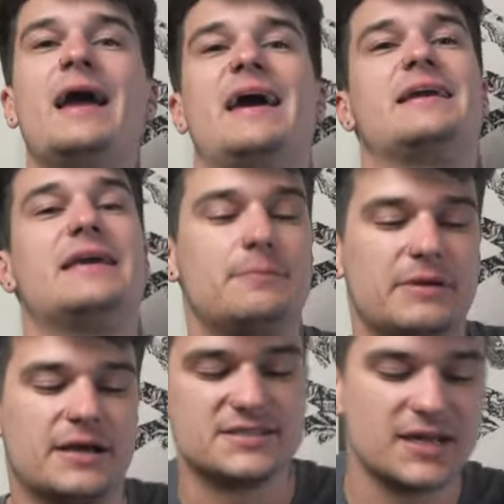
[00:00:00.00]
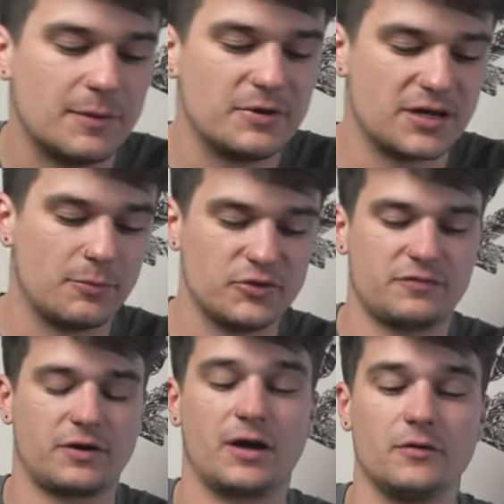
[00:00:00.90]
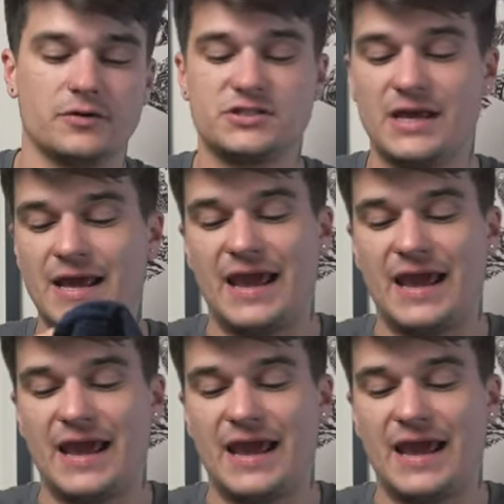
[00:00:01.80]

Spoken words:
And again, because they come in a couple different colors